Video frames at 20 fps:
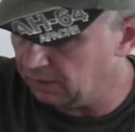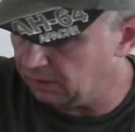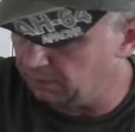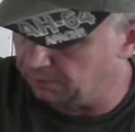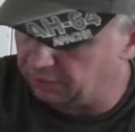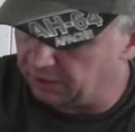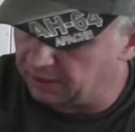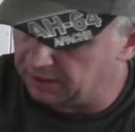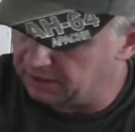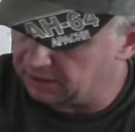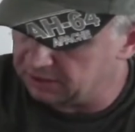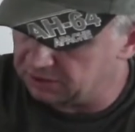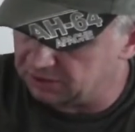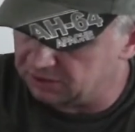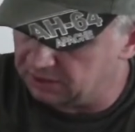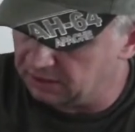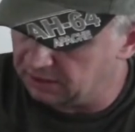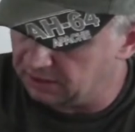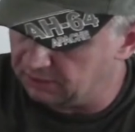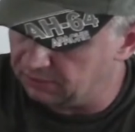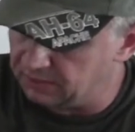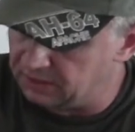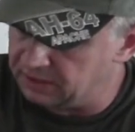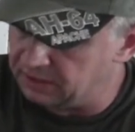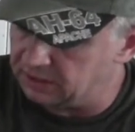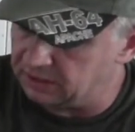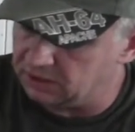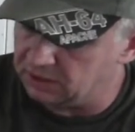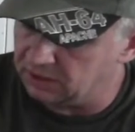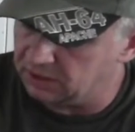products that we need
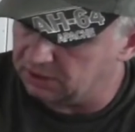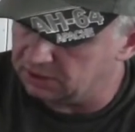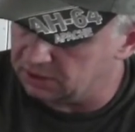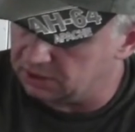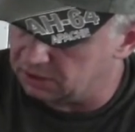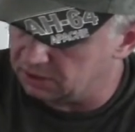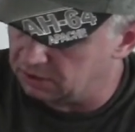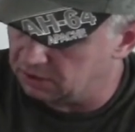to cut.